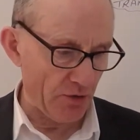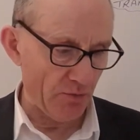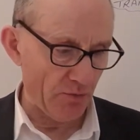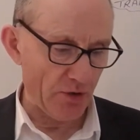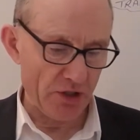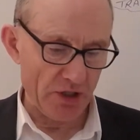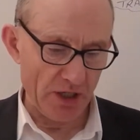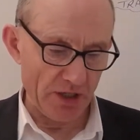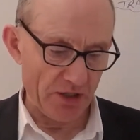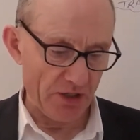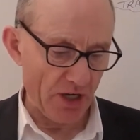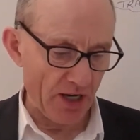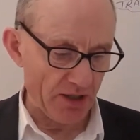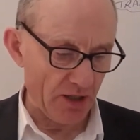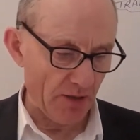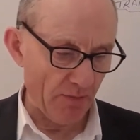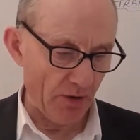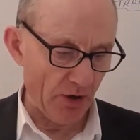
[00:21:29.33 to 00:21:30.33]
which gets
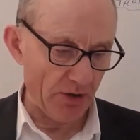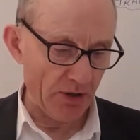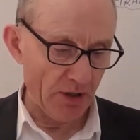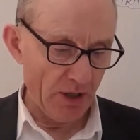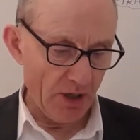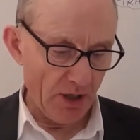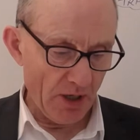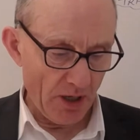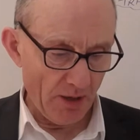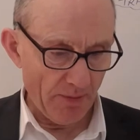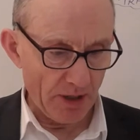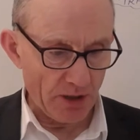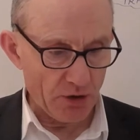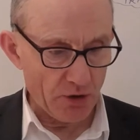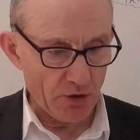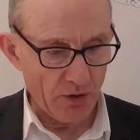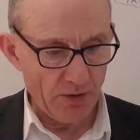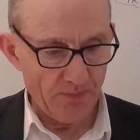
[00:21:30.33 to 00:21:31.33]
asked about
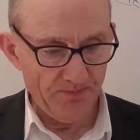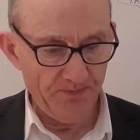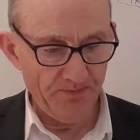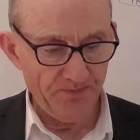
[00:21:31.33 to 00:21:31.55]
2.